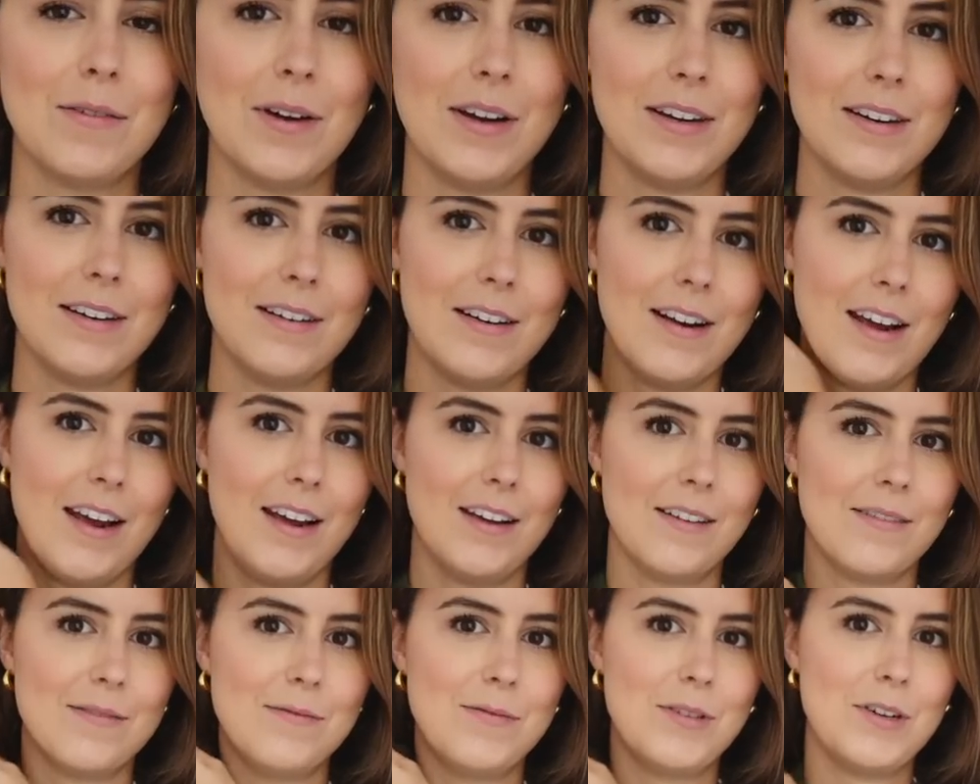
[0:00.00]
I don't
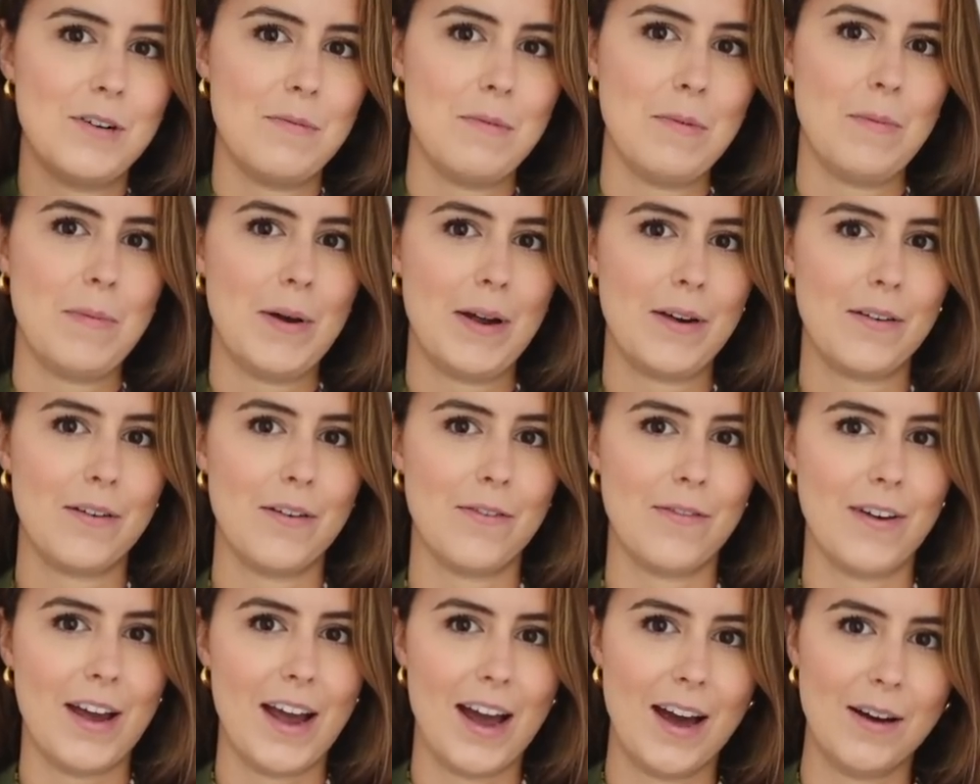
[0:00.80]
know. Would it be better
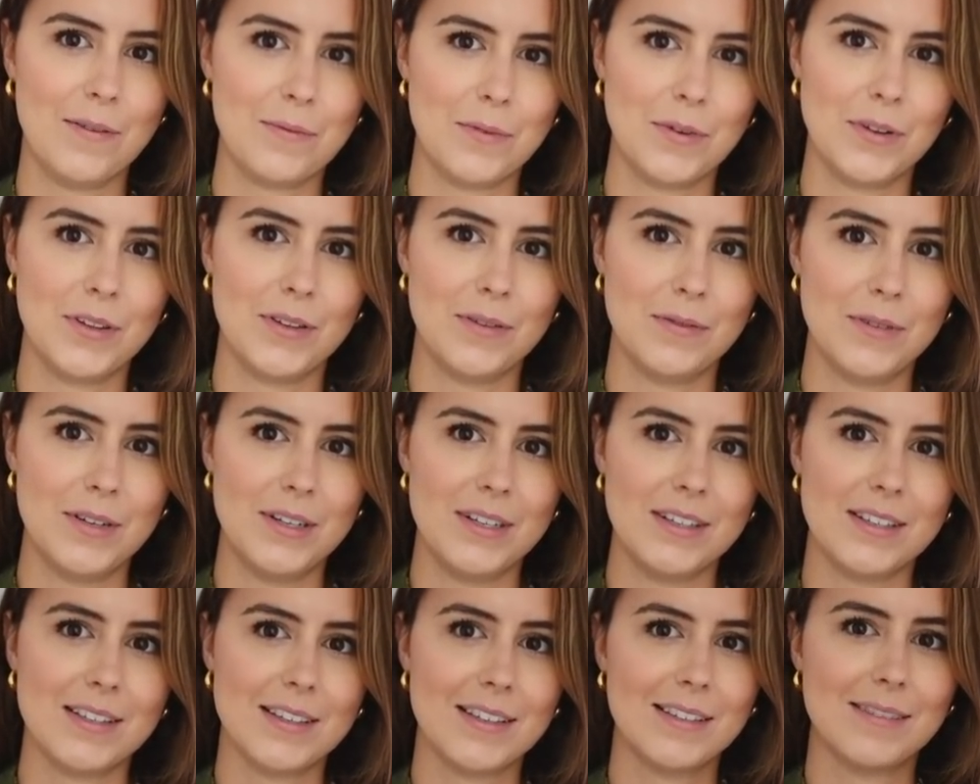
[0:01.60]
if I had one that
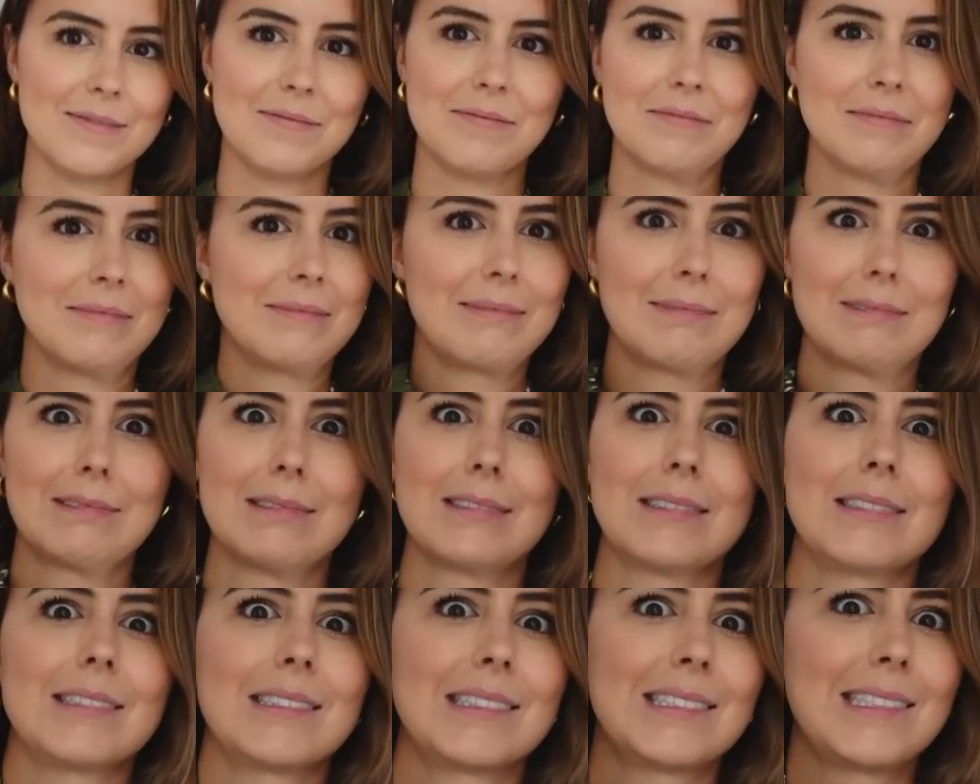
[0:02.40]
was...
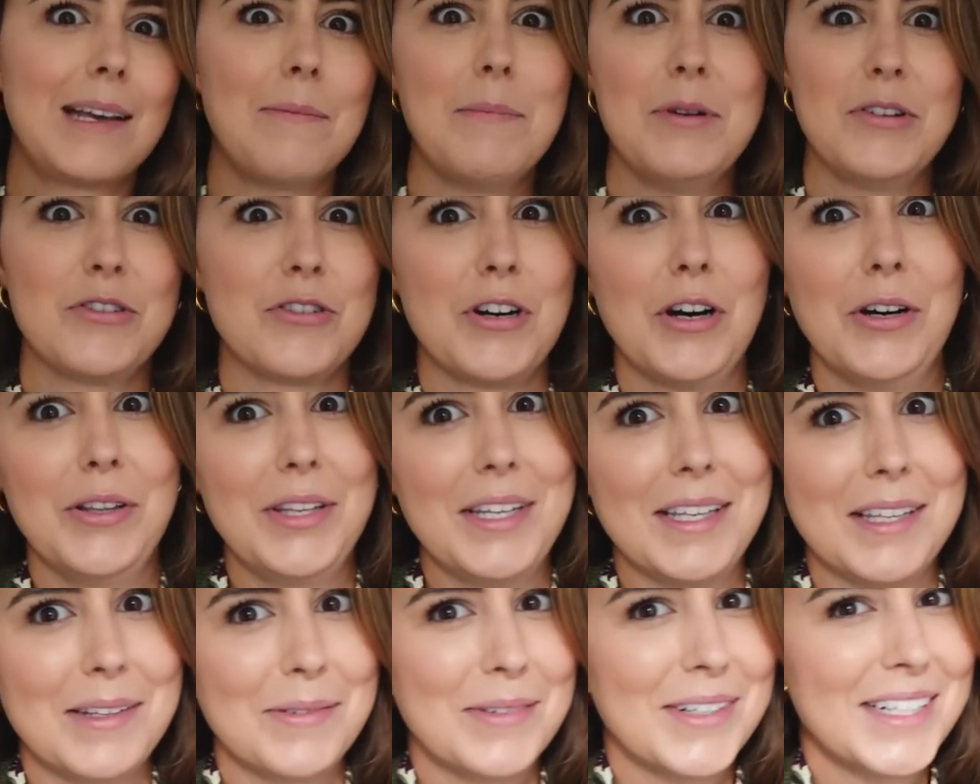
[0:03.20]
Let me try on
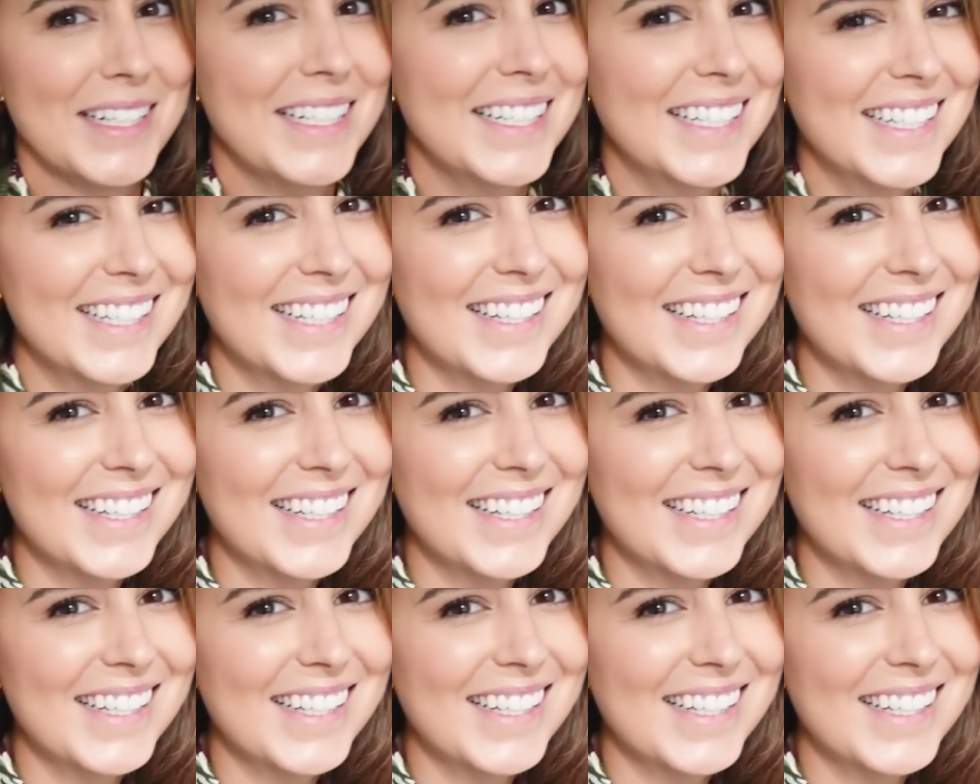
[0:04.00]
the other one.